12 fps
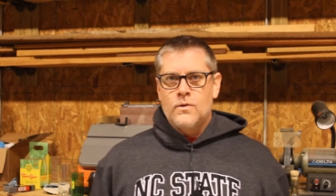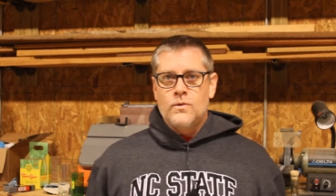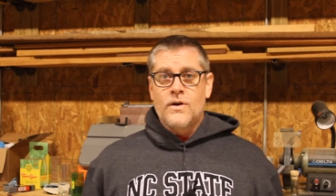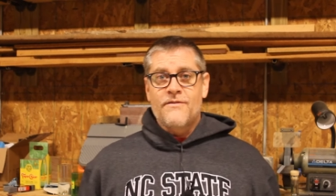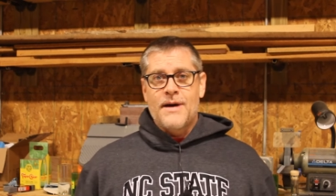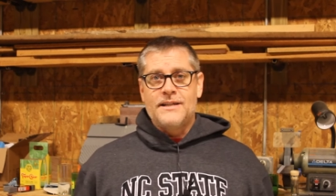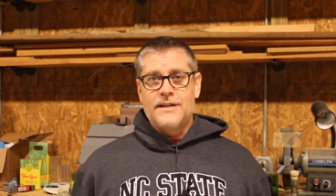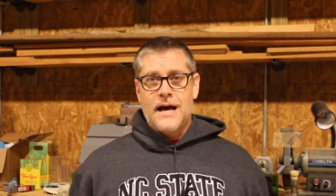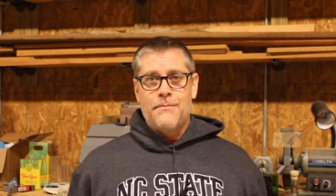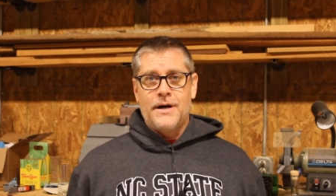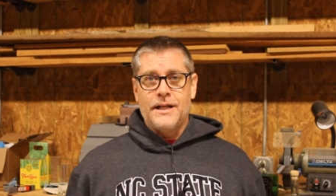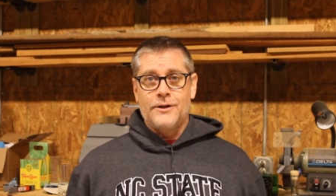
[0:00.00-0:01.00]
One of my
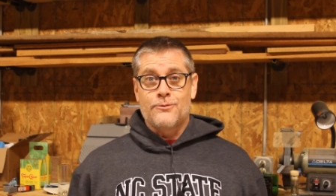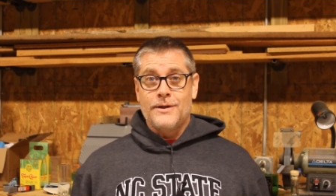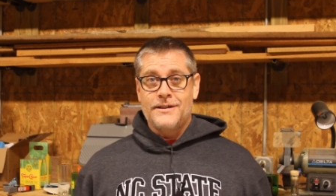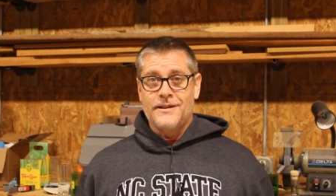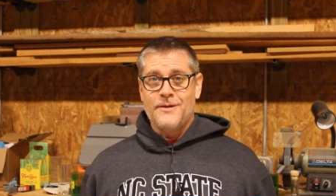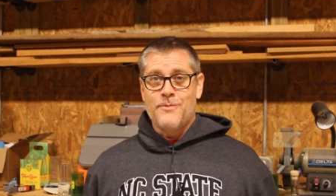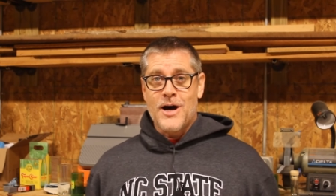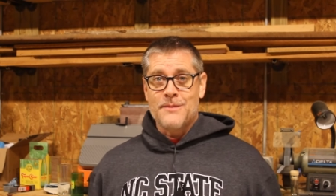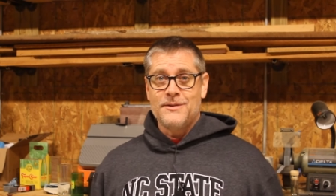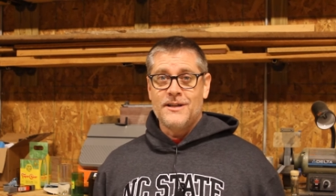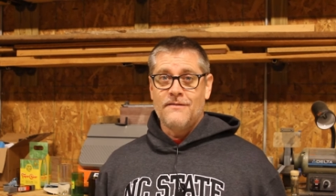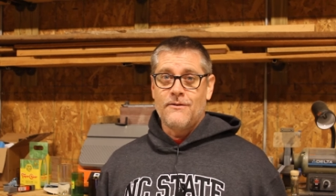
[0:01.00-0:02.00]
shop buddies recently bought
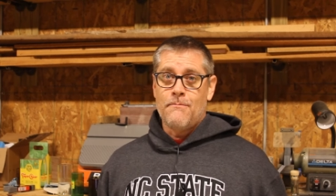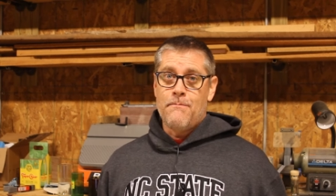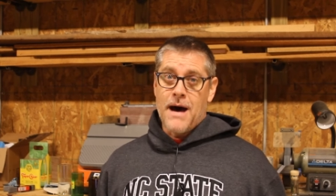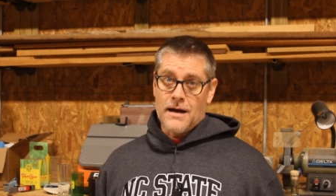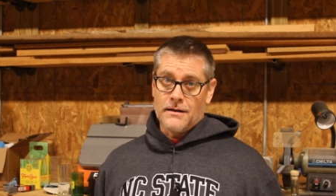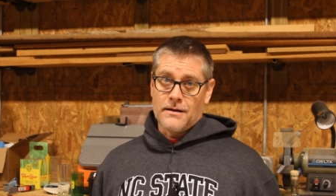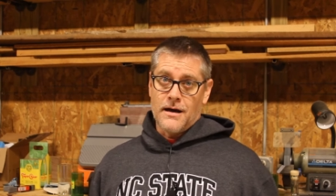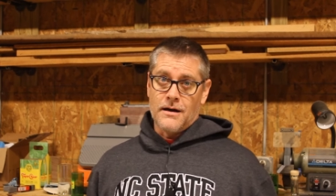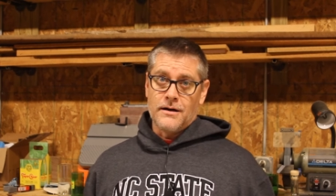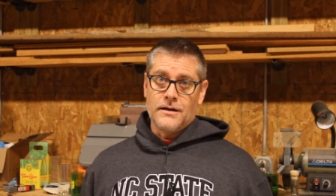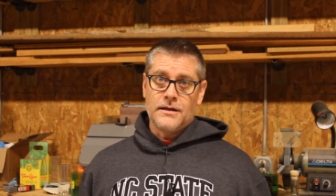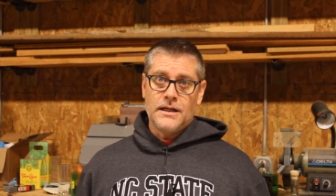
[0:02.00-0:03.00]
himself a bottle
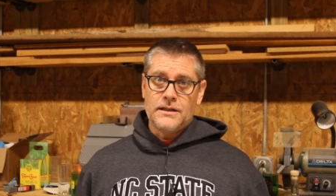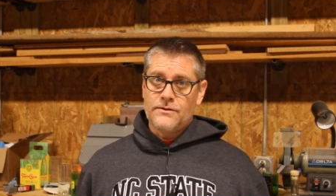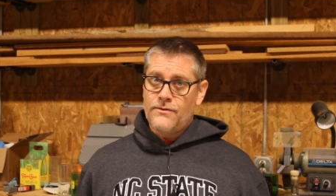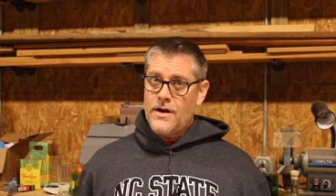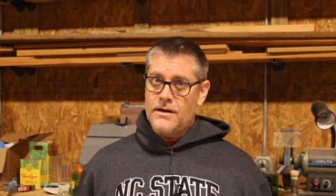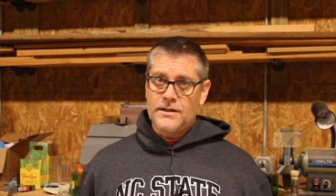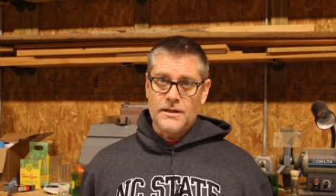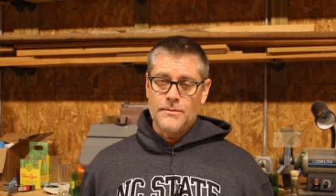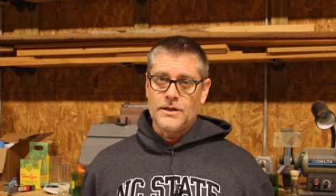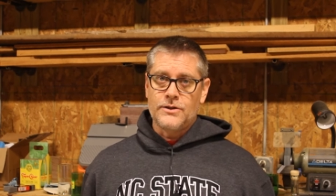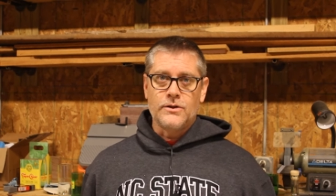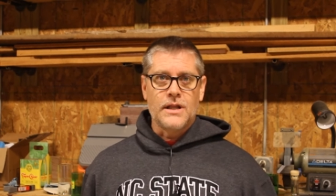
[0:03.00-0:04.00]
cutter. It's very
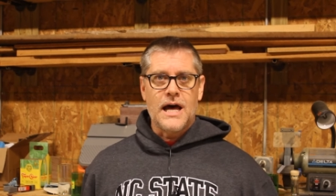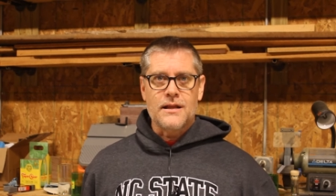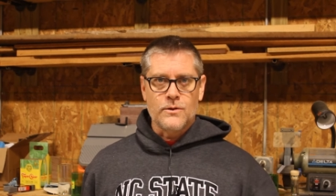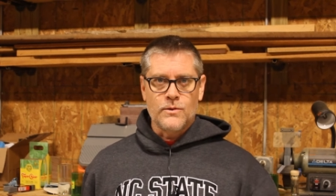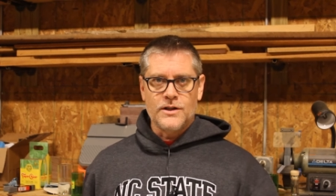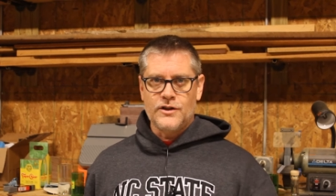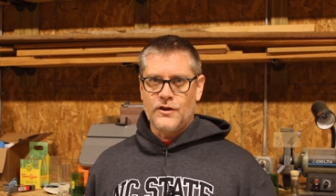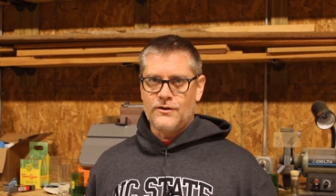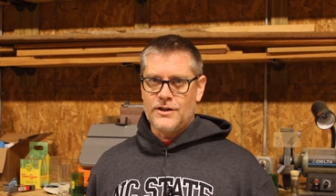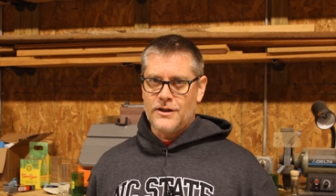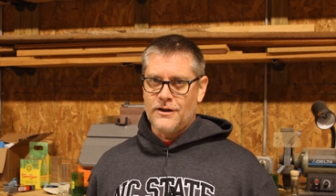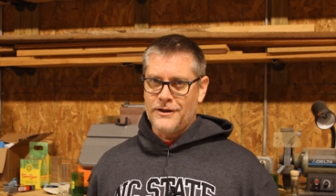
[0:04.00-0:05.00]
similar to a lot of the ones you've
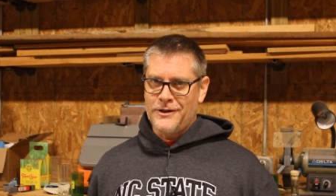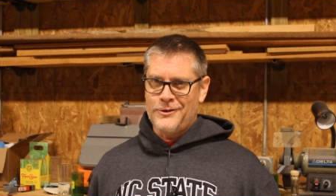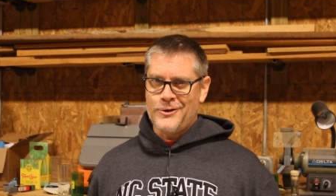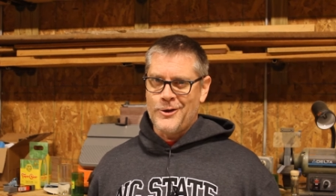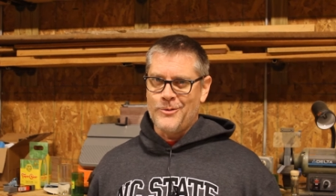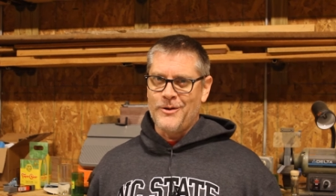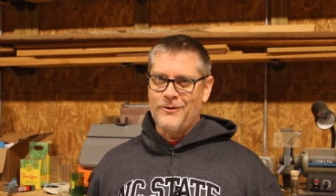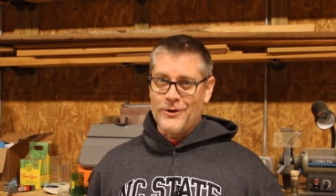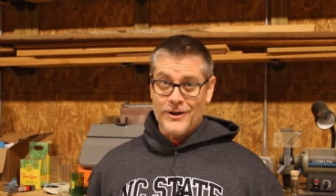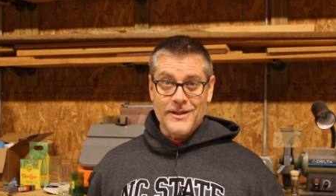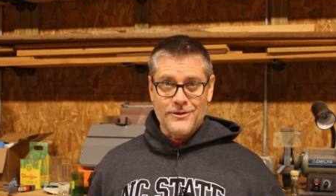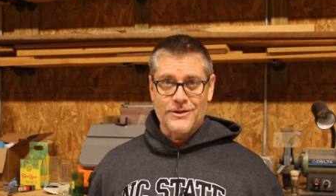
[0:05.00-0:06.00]
seen on YouTube if
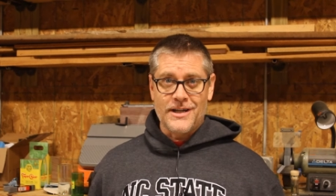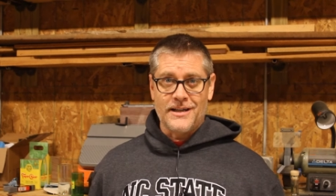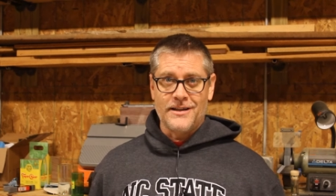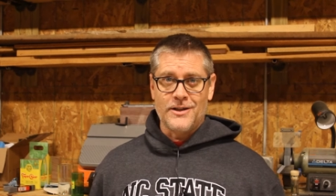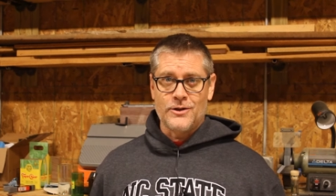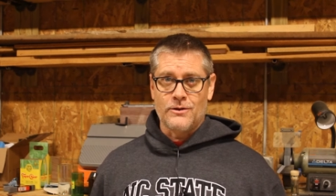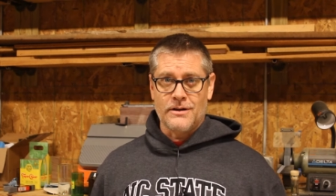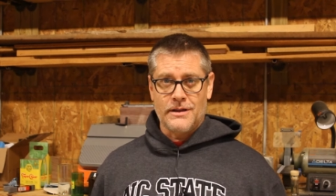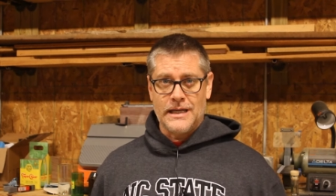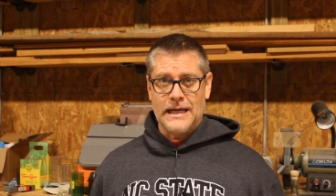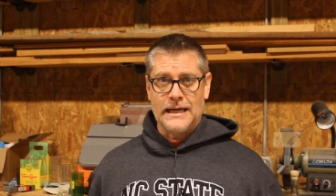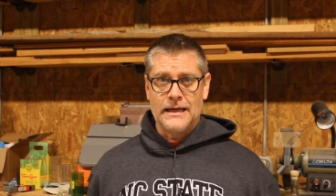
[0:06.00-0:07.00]
you're interested in this sort of
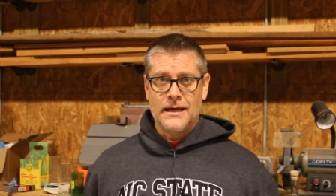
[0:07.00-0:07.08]
thing.